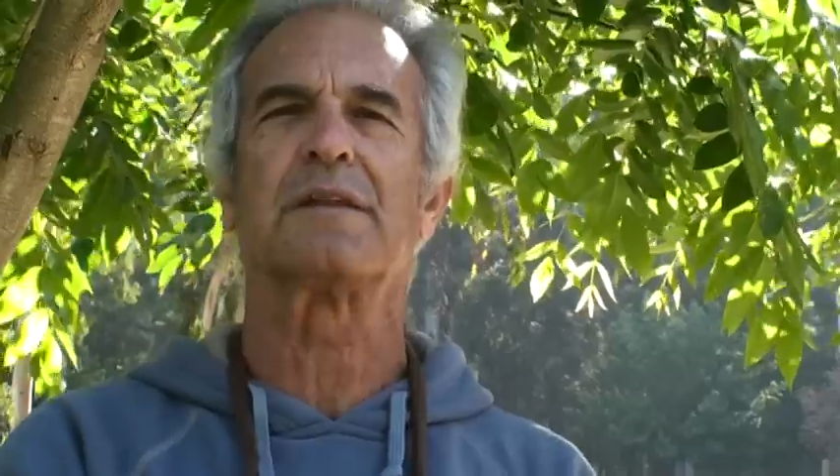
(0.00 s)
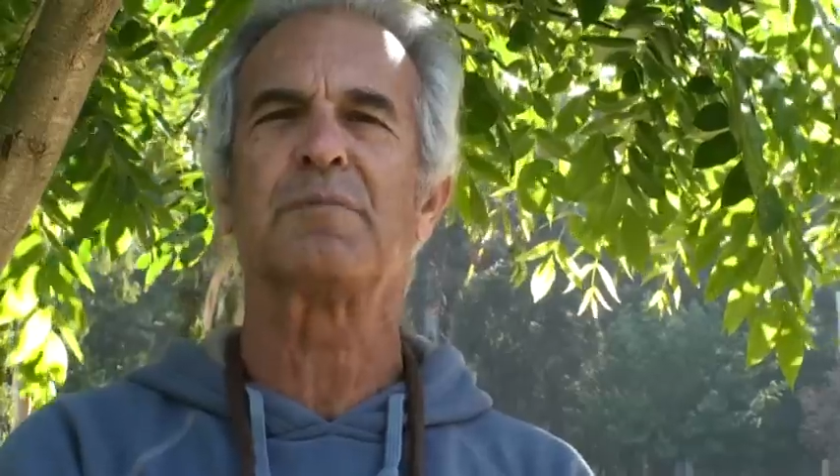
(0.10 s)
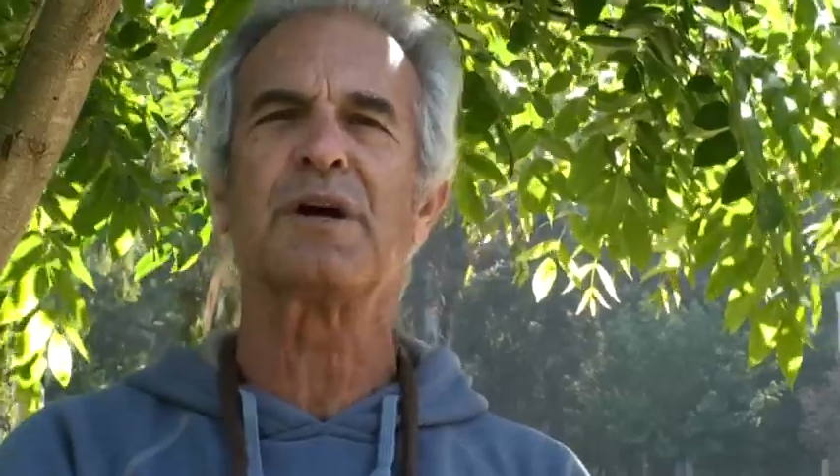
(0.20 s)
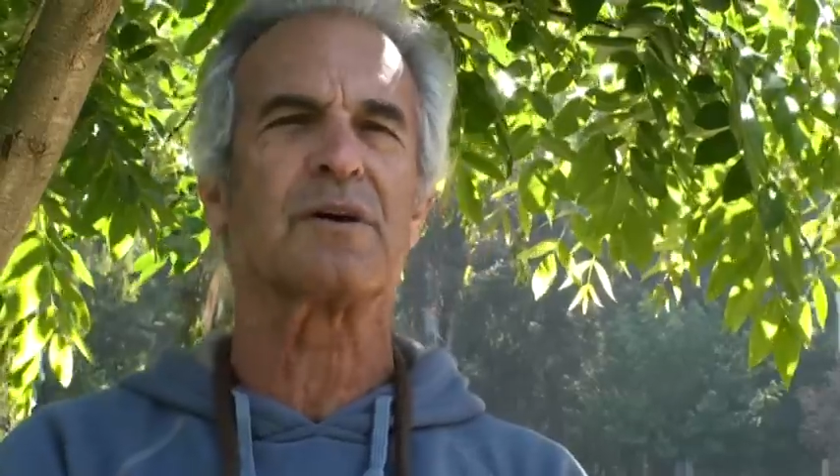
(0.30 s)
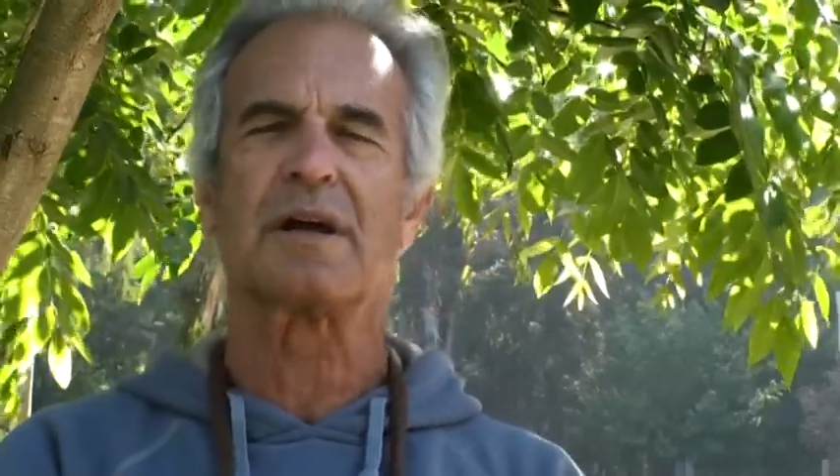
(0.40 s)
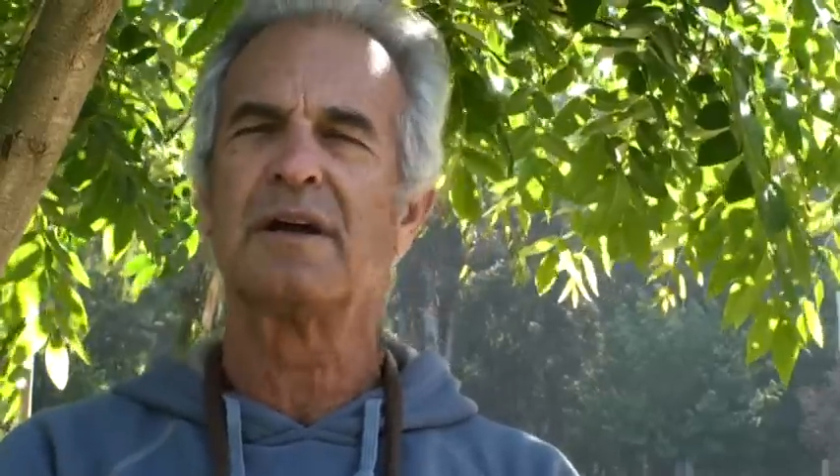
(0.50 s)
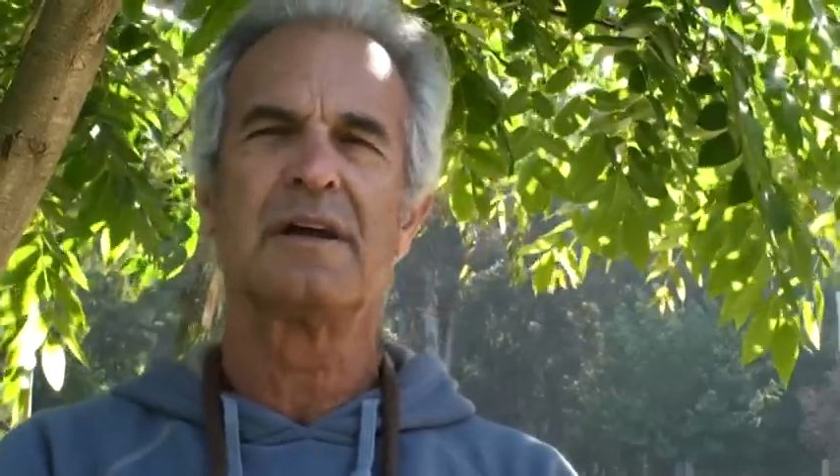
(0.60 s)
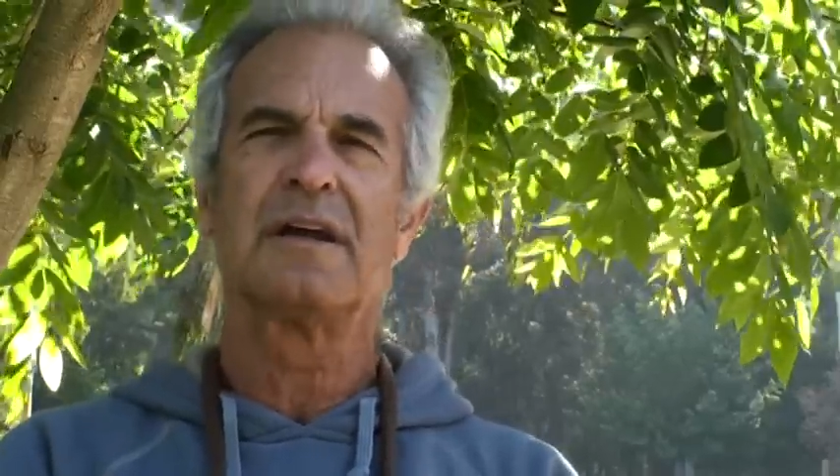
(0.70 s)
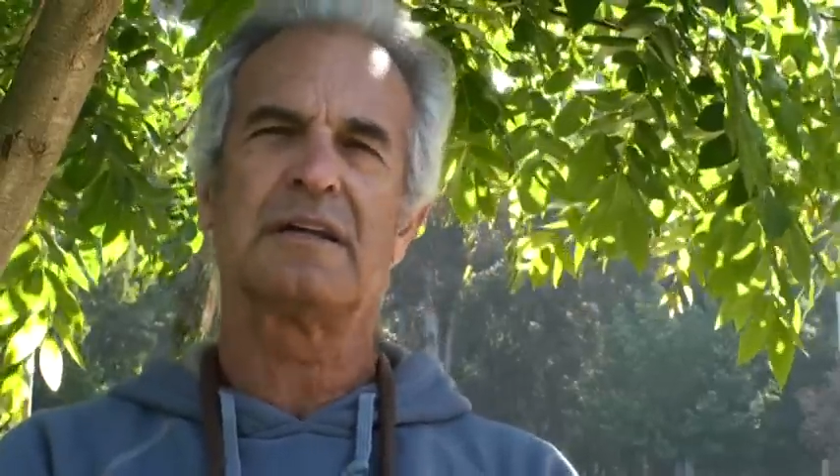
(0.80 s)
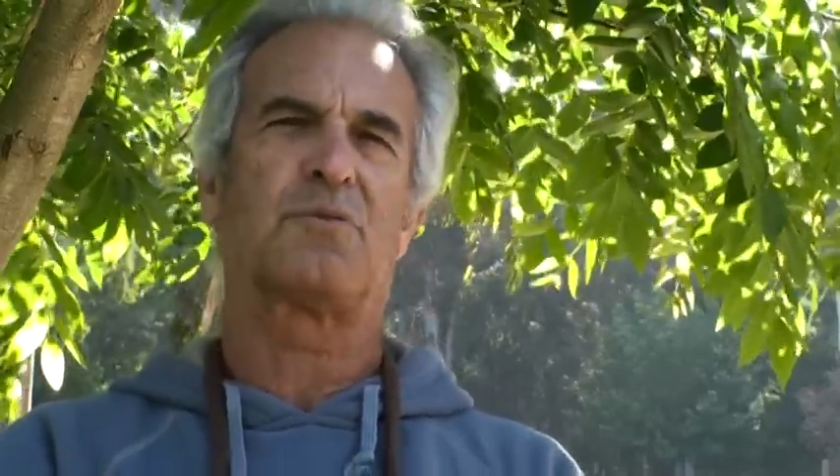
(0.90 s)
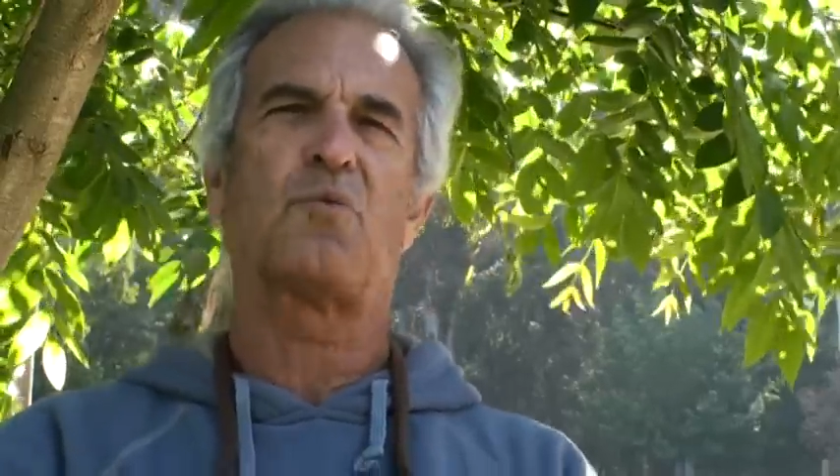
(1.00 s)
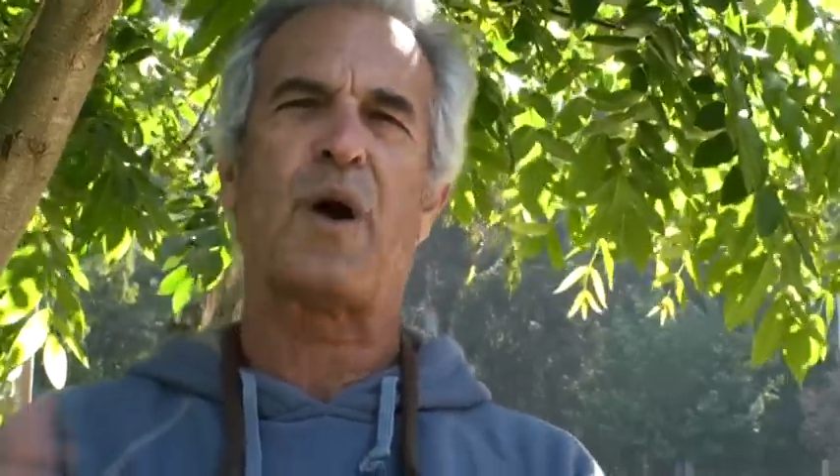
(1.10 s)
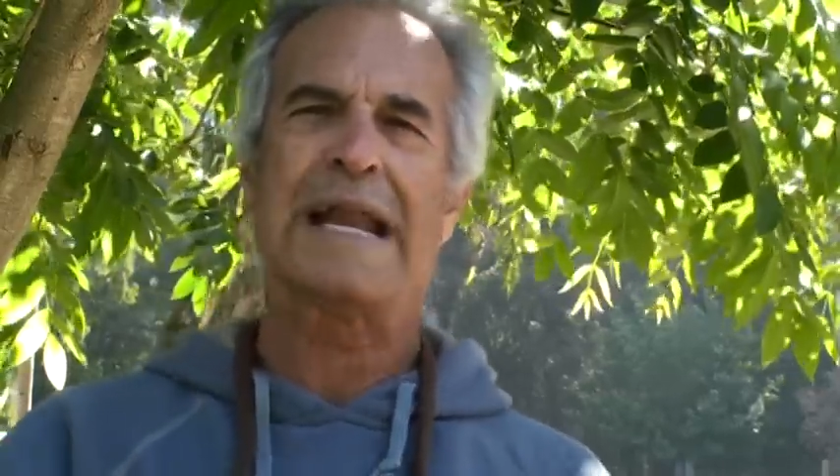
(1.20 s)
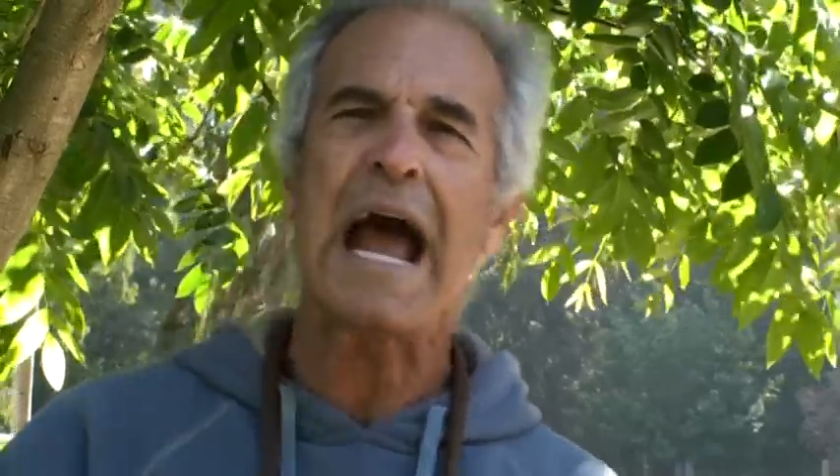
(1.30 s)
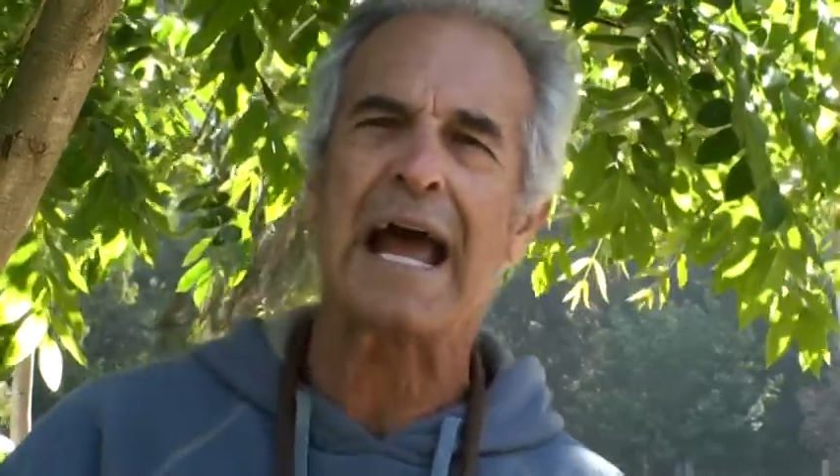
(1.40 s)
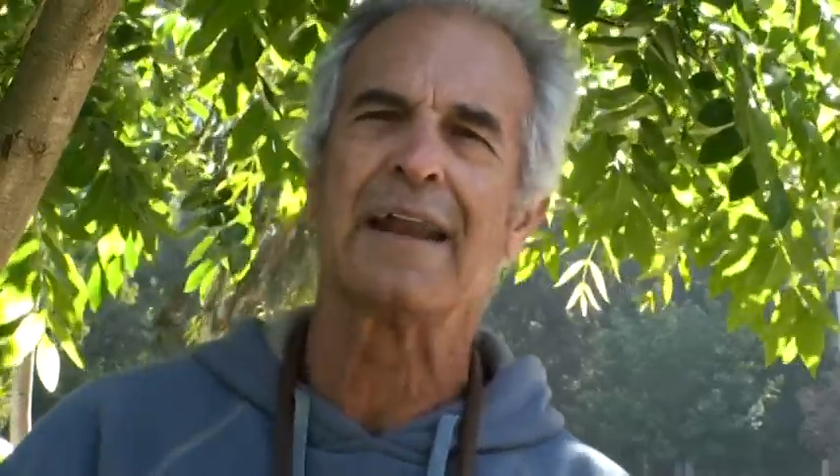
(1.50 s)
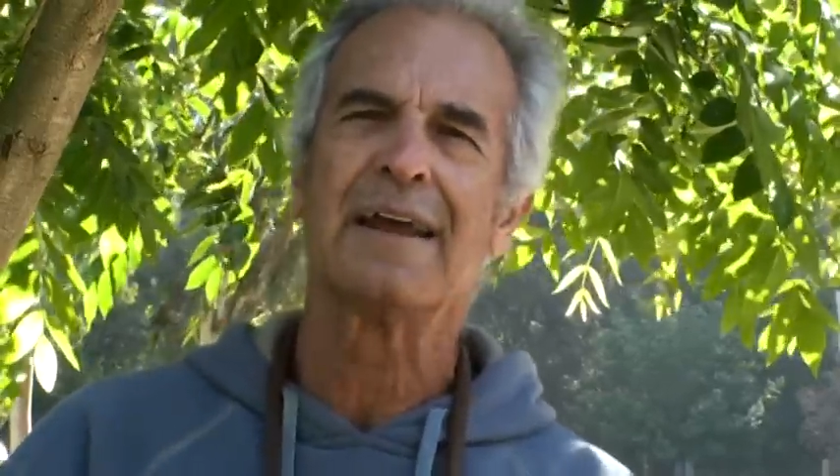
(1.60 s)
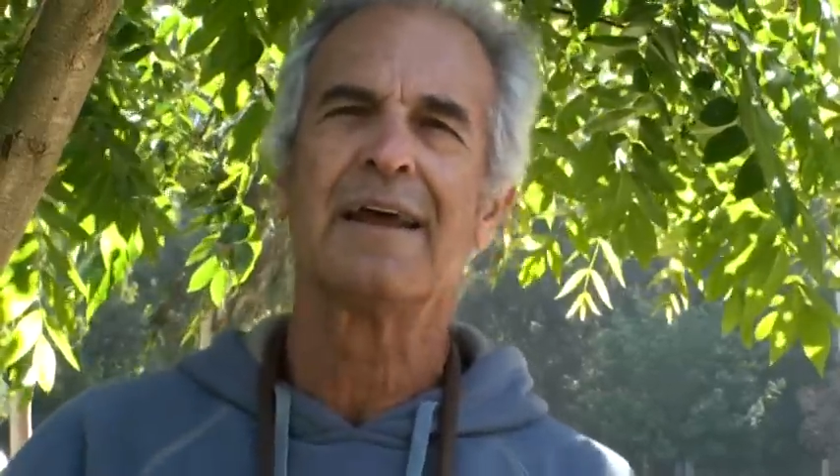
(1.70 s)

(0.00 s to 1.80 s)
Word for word: the milk. I said, well, why not?